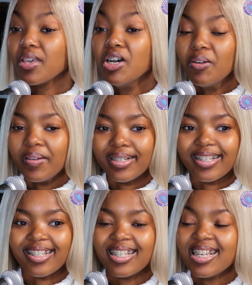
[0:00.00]
about
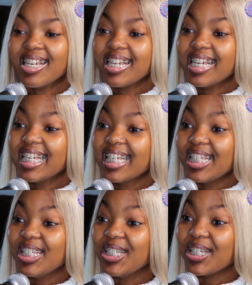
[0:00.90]
500
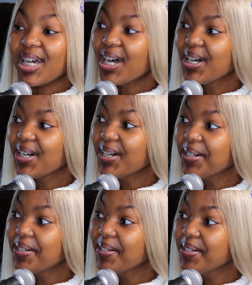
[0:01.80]
subscribers. I was
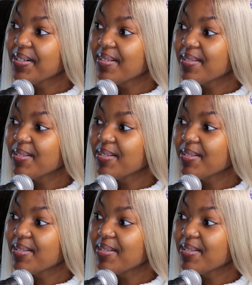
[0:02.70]
still